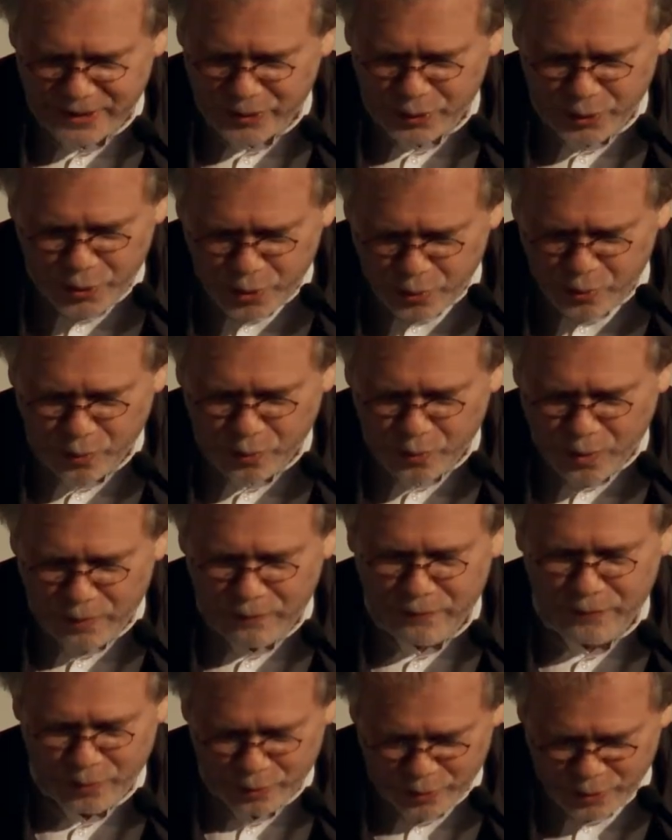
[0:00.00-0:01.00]
knew
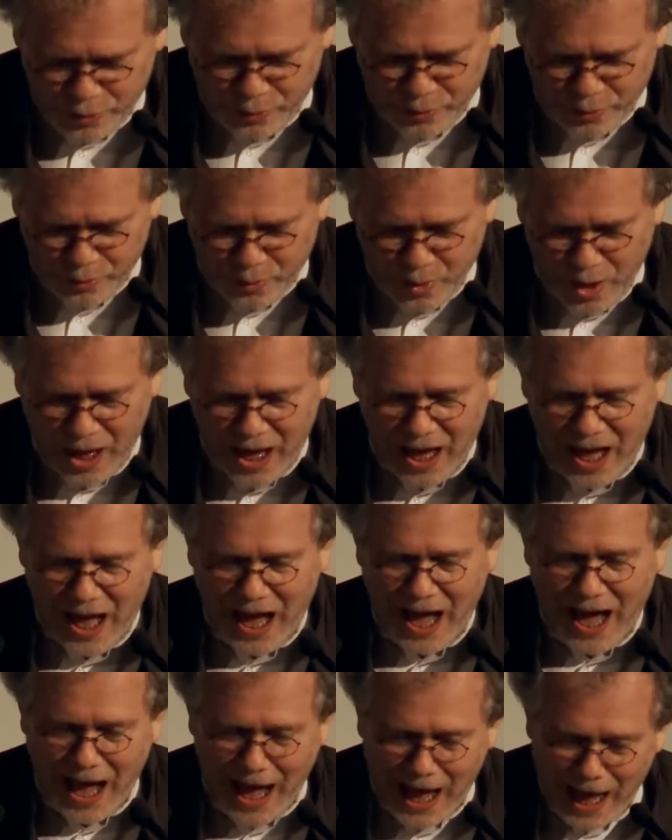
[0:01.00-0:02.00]
for sure
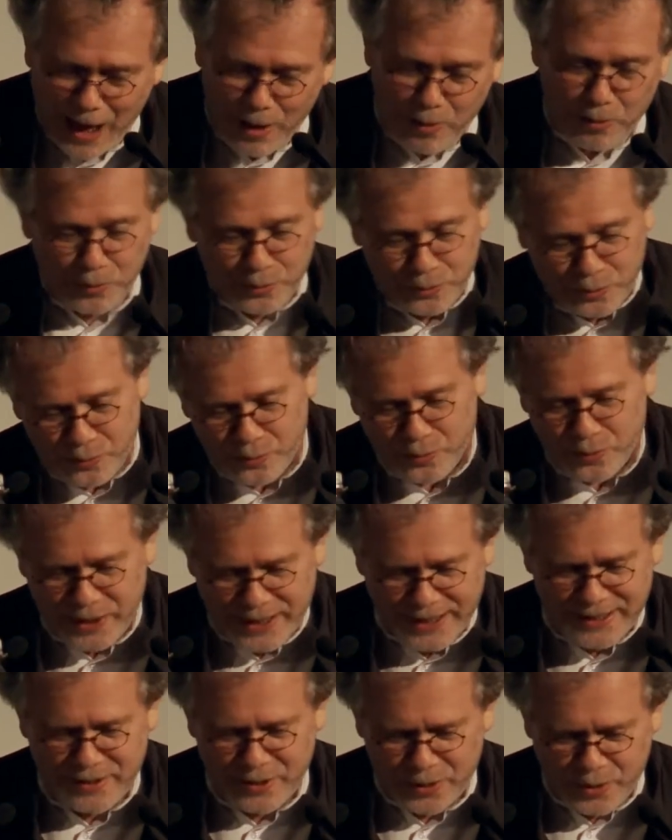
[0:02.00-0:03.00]
how to
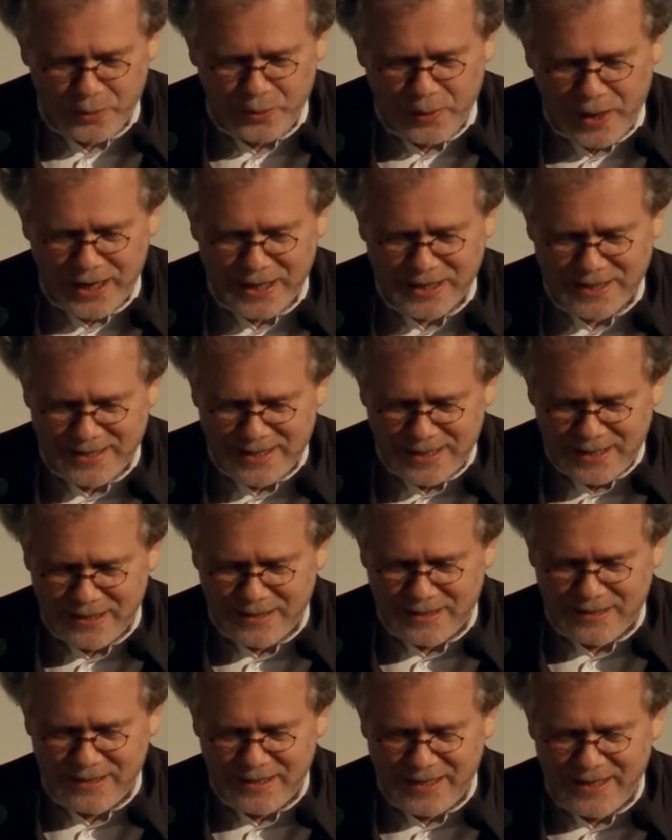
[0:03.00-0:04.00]
categorize
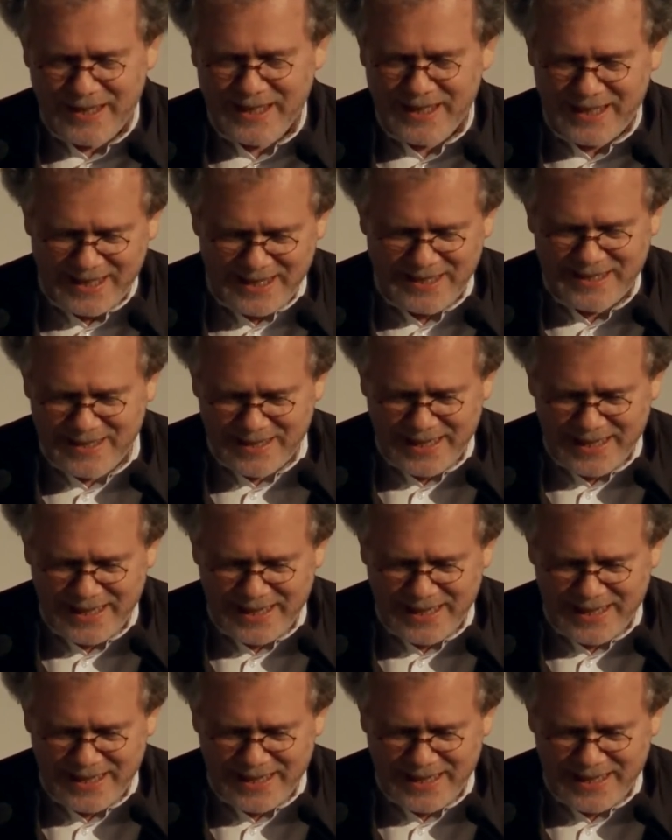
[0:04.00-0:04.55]
it. He